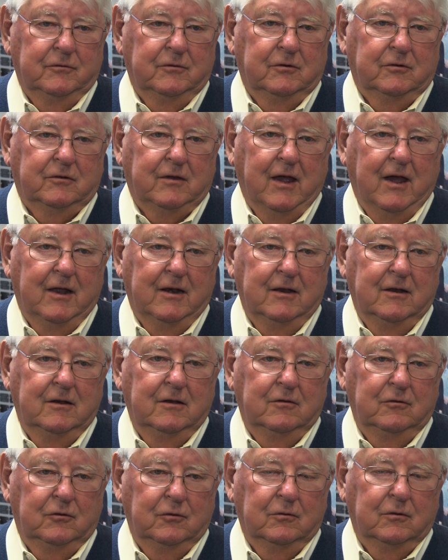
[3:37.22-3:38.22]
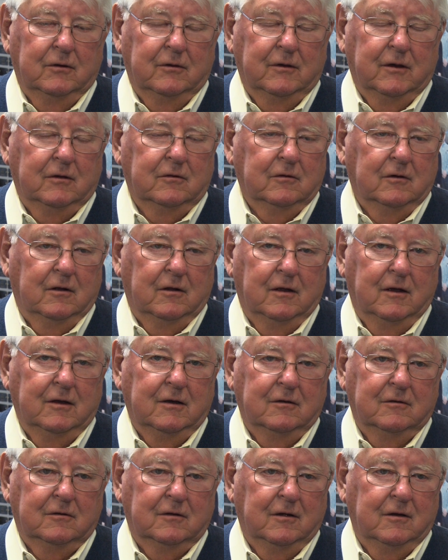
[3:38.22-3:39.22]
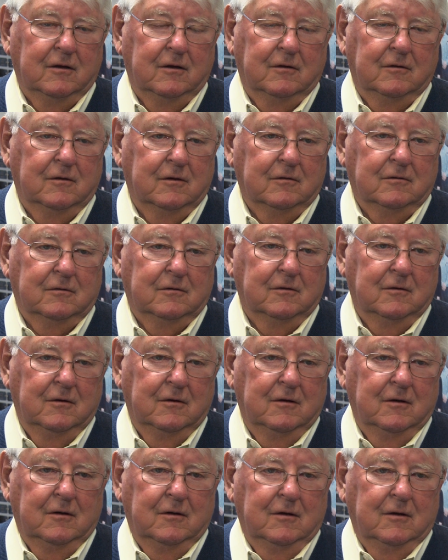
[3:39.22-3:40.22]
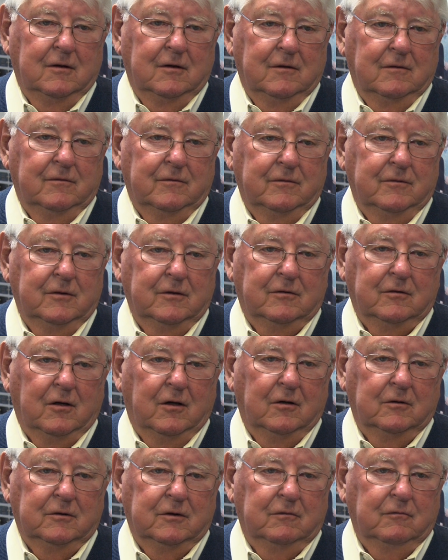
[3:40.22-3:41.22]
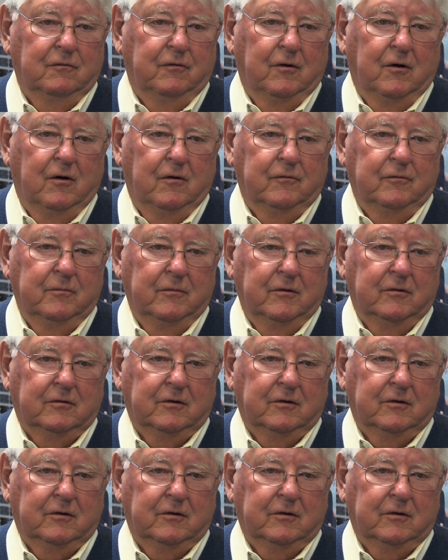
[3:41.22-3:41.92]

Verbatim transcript: Start in and do it, that's all I can tell you. This, this all didn't fall from the